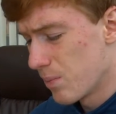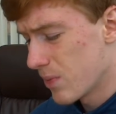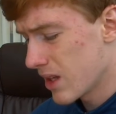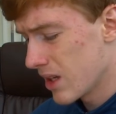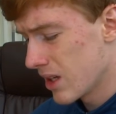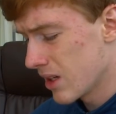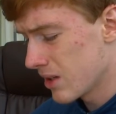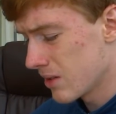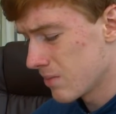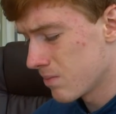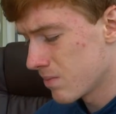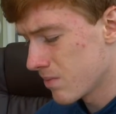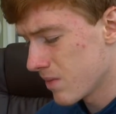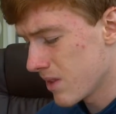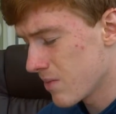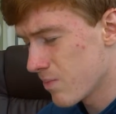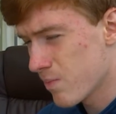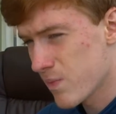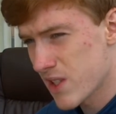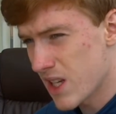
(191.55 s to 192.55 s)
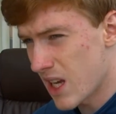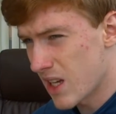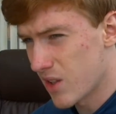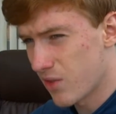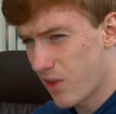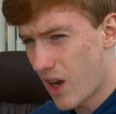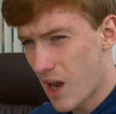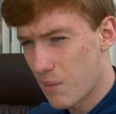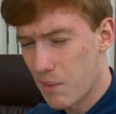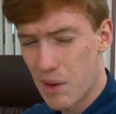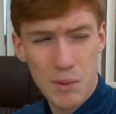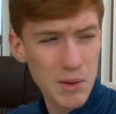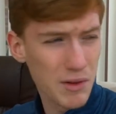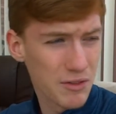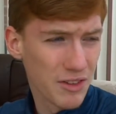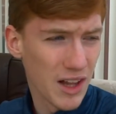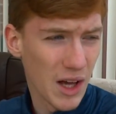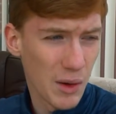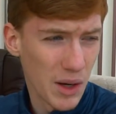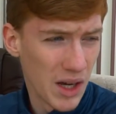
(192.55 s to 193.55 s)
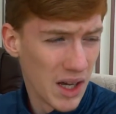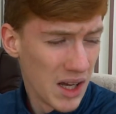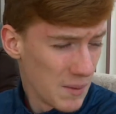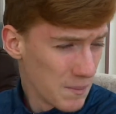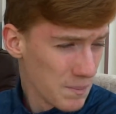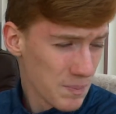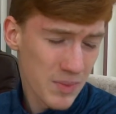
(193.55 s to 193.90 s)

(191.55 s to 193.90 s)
you can satisfy me with a flower.